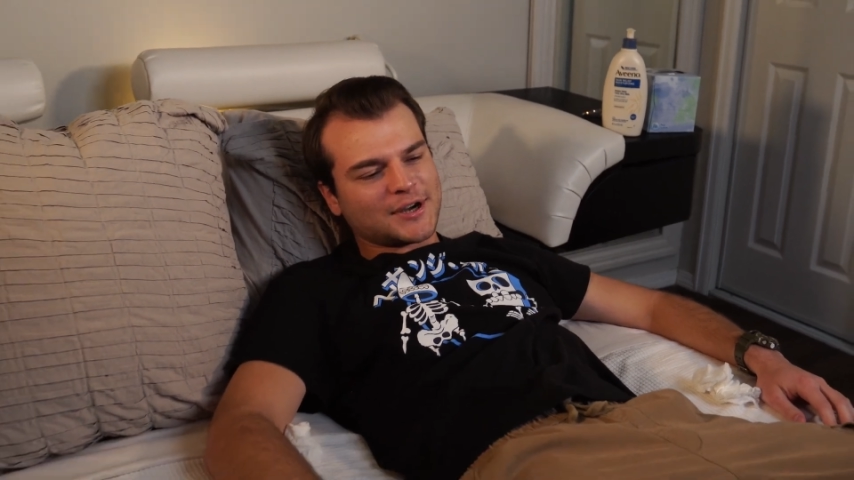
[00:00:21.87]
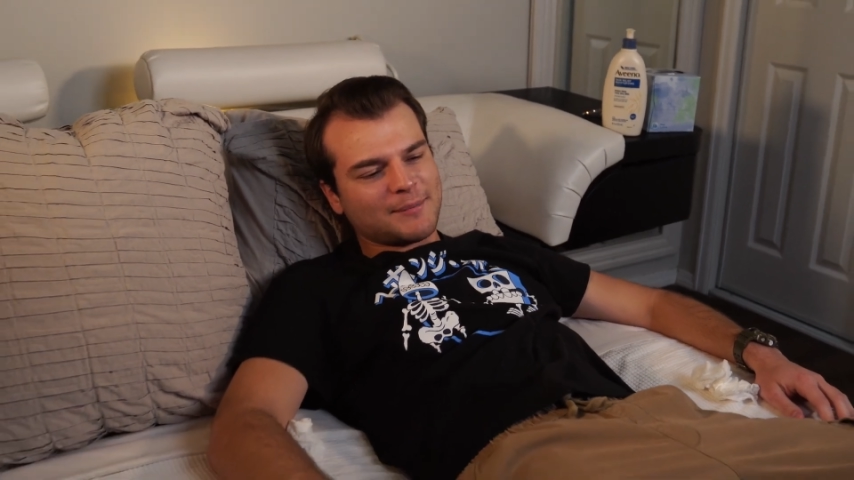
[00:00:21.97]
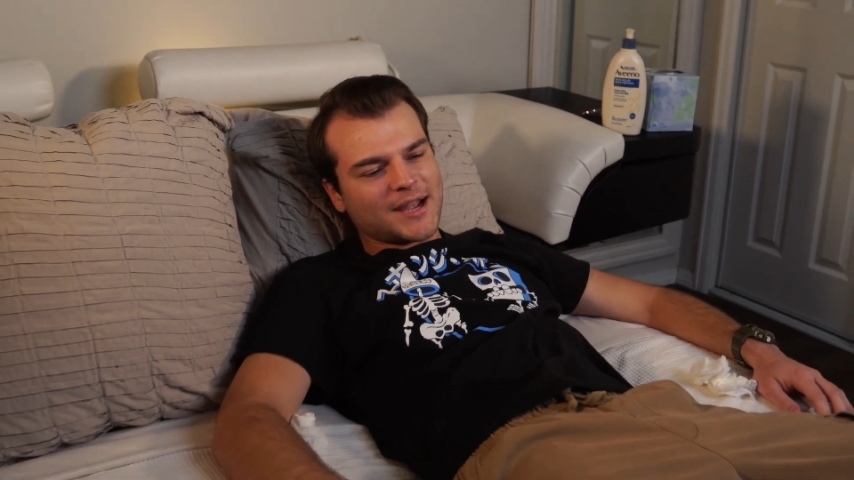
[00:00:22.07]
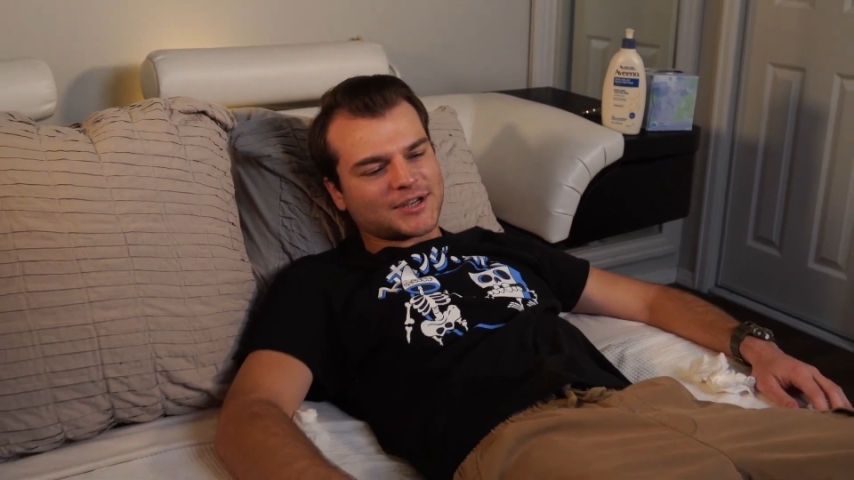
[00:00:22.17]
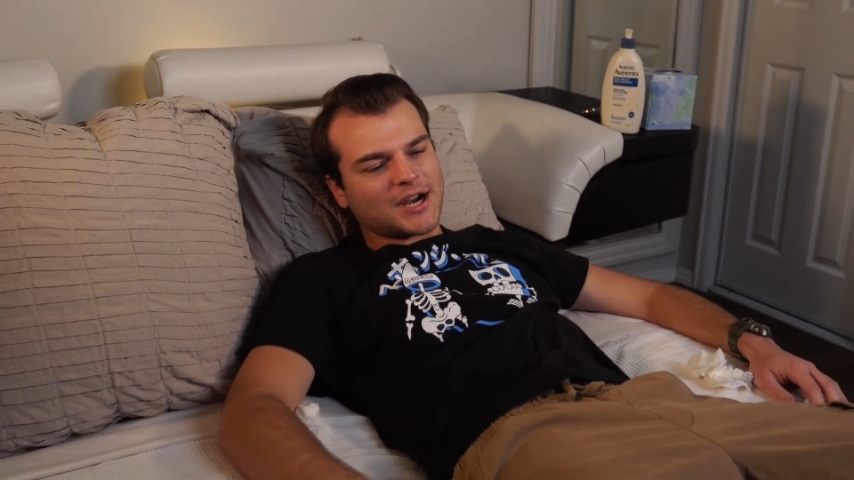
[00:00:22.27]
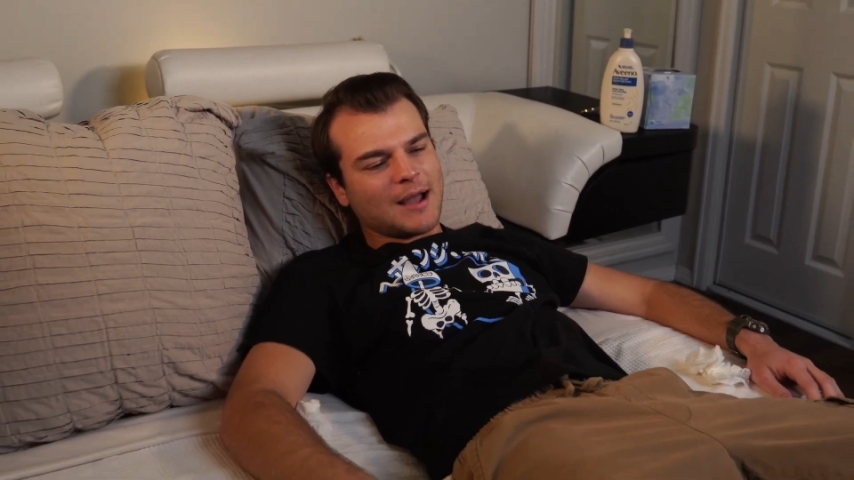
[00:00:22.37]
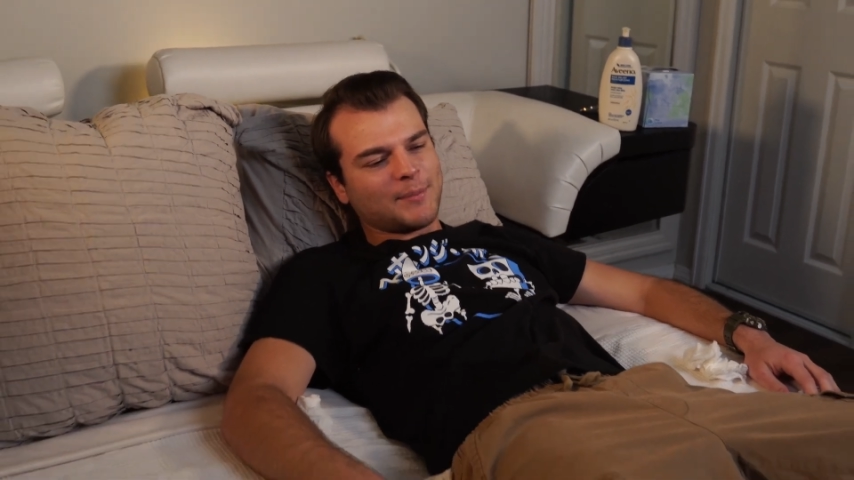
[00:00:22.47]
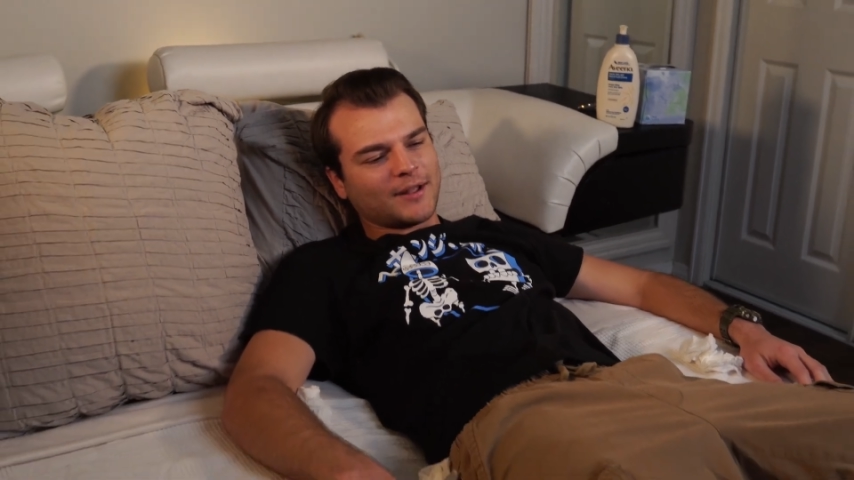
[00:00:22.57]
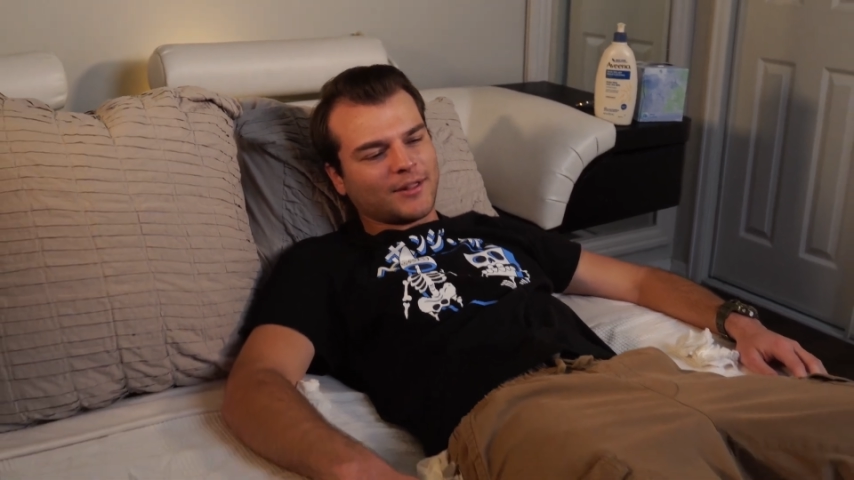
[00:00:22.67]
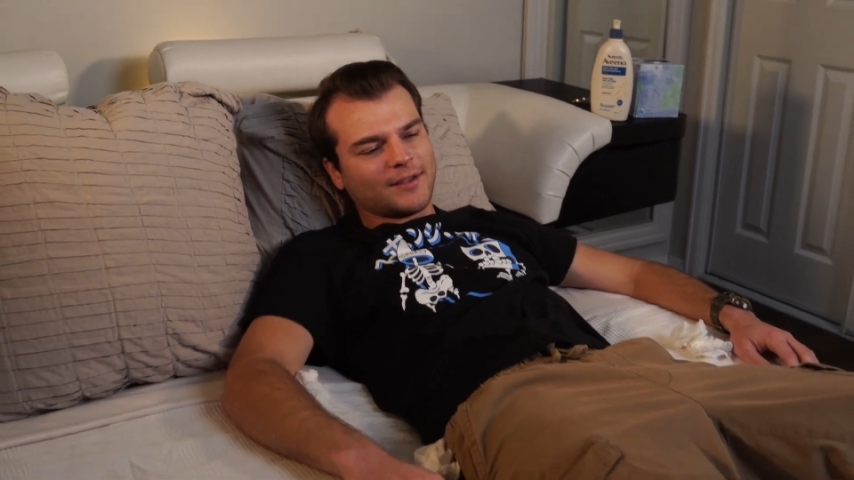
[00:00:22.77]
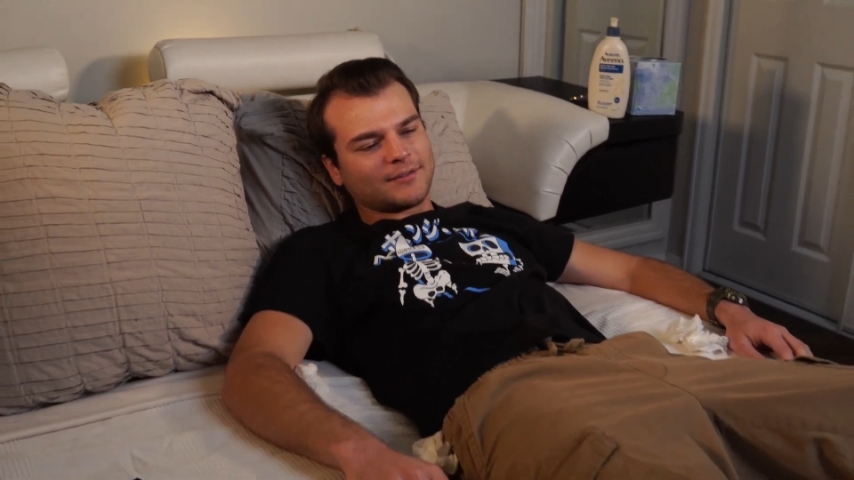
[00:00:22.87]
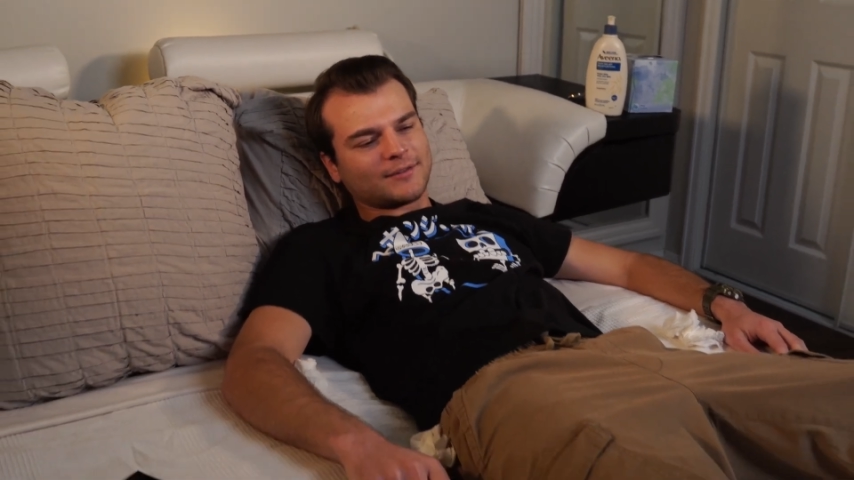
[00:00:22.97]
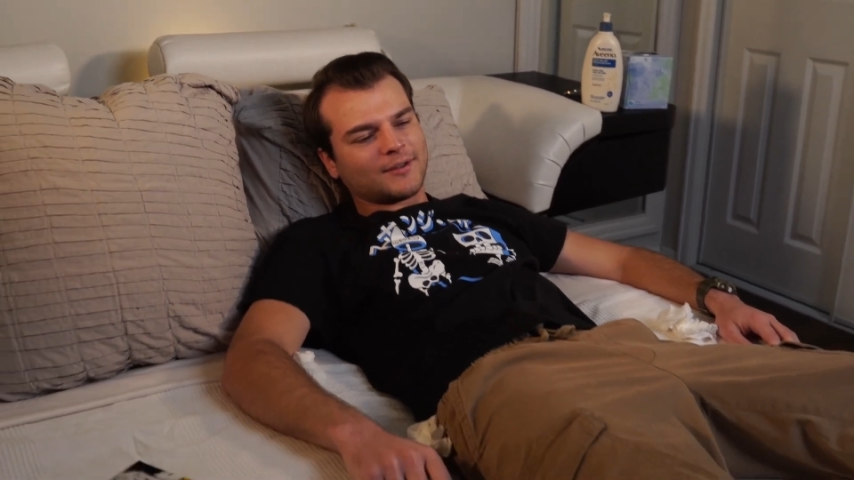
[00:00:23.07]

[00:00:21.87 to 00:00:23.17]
to my shopping list.